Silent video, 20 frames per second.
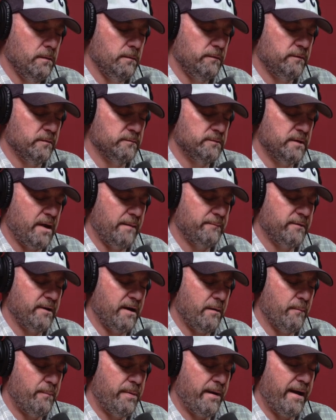sometimes
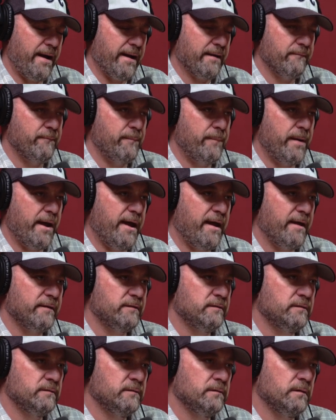how pack
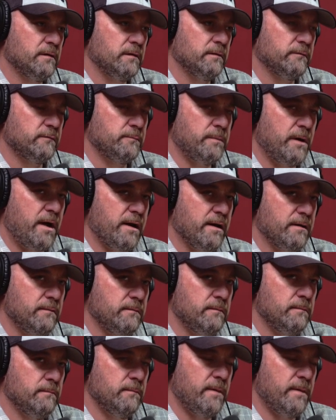bass, uh, spotted